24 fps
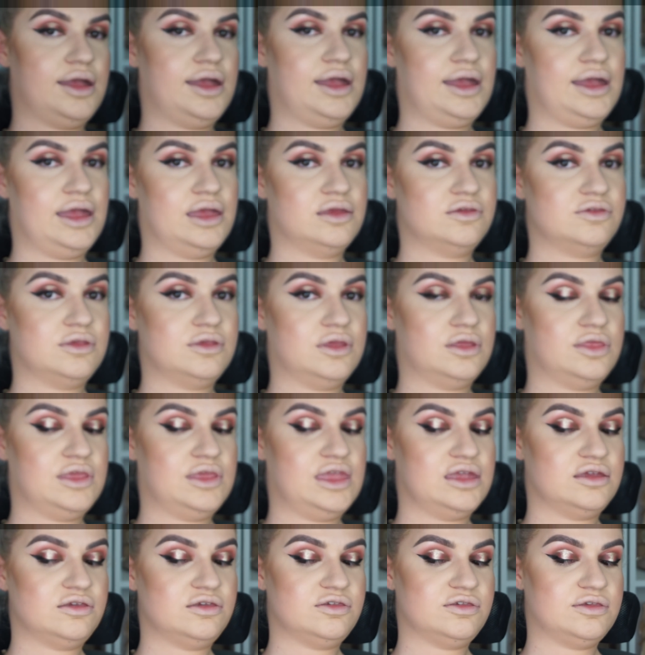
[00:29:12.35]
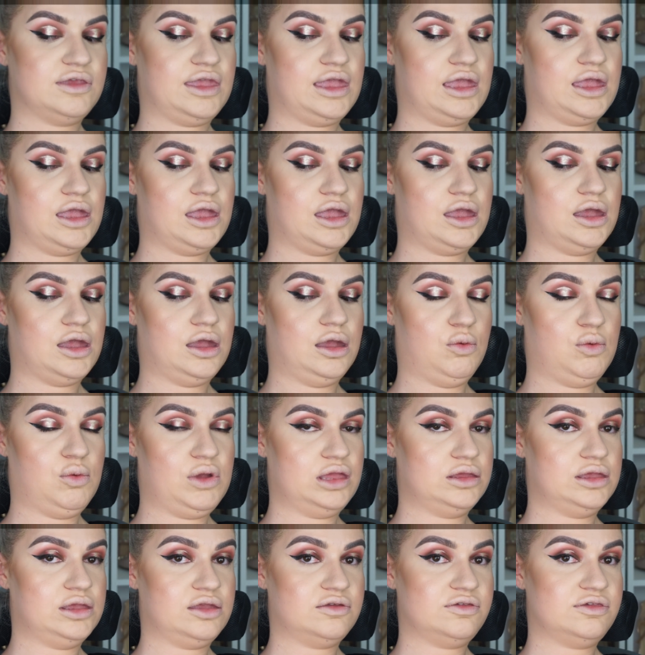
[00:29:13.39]
as this,
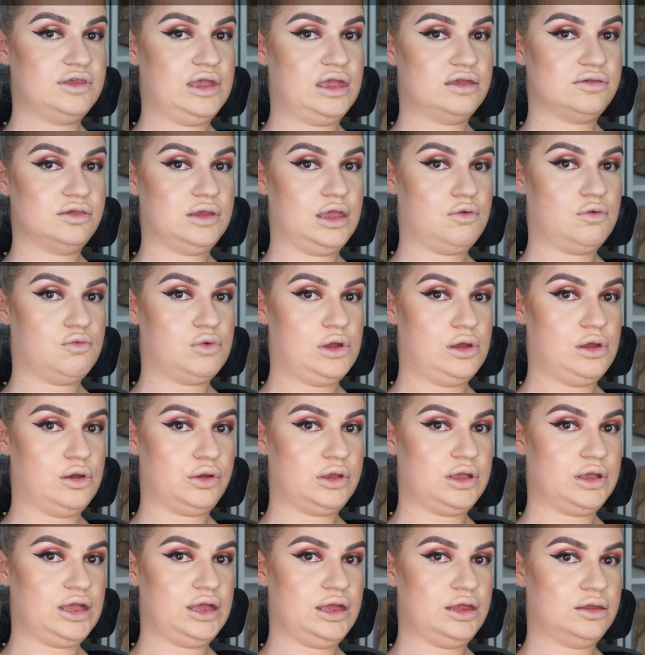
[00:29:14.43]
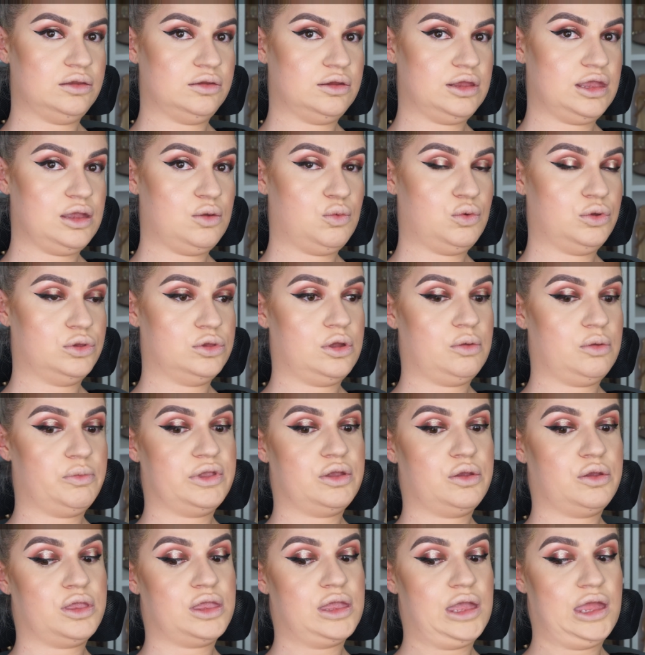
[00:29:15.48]
well, it sets like rock and it will not be
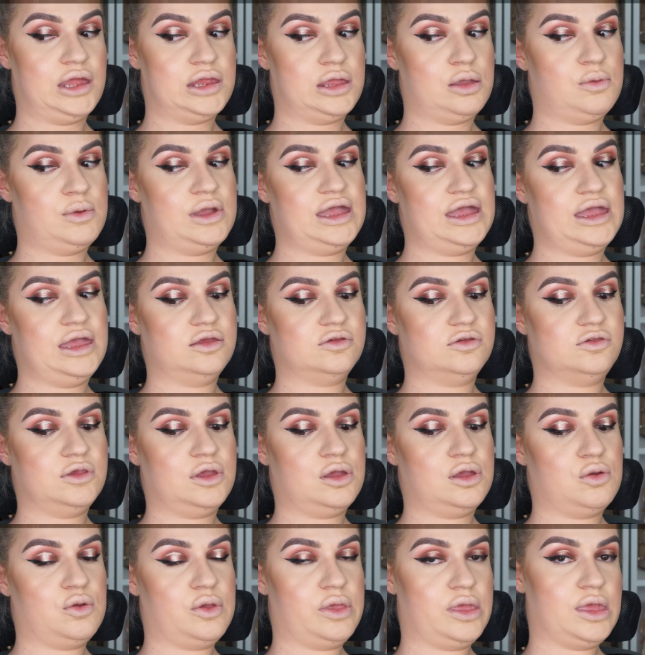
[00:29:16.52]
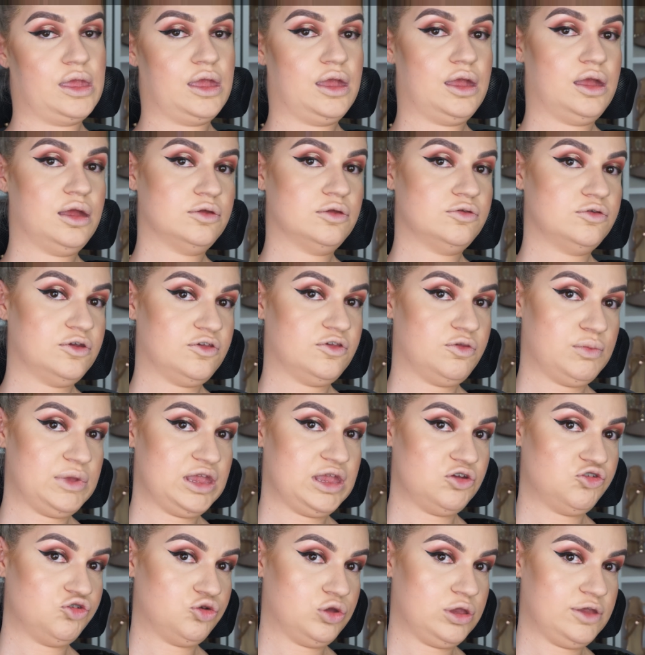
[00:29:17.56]
going anywhere. So just
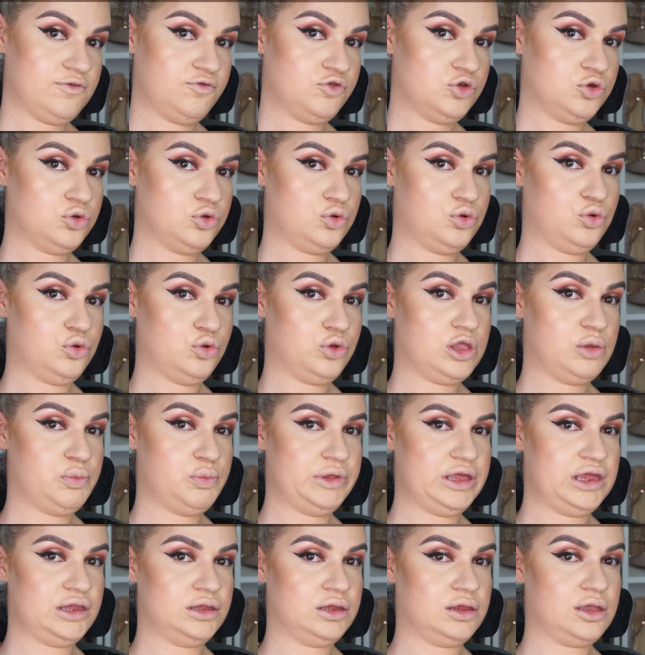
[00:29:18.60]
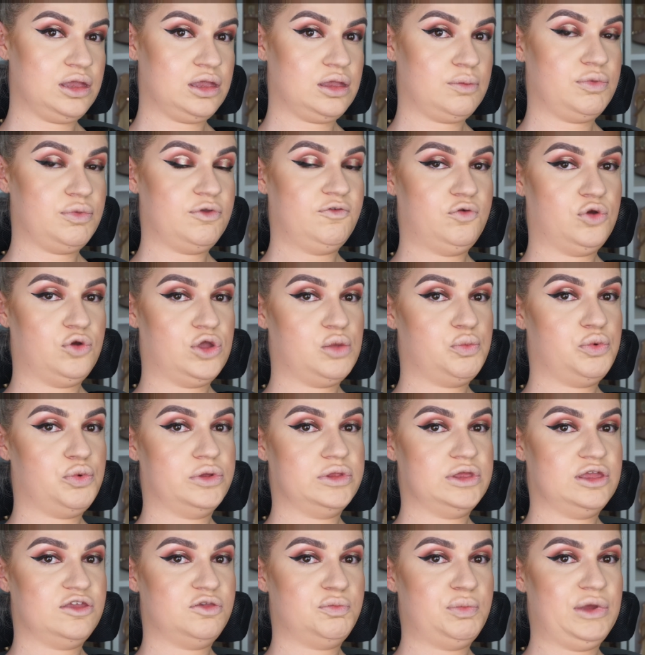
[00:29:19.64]
make sure you've done all your blending before you put
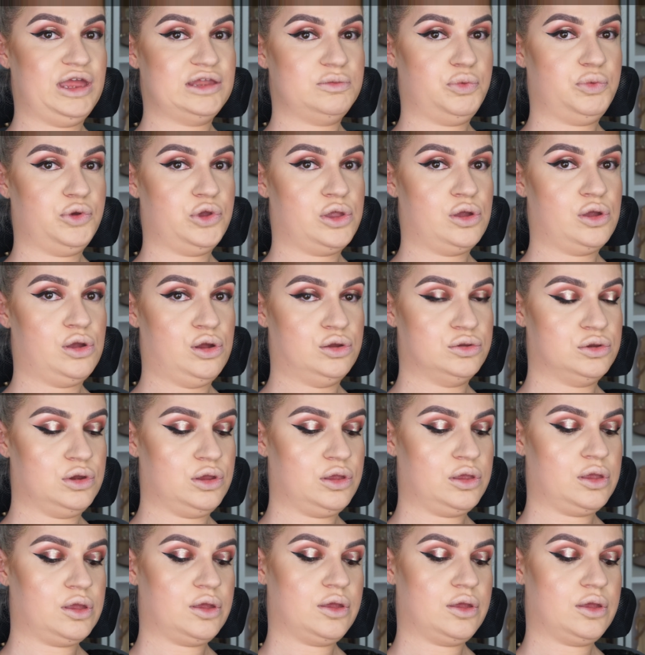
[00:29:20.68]
this bad boy on.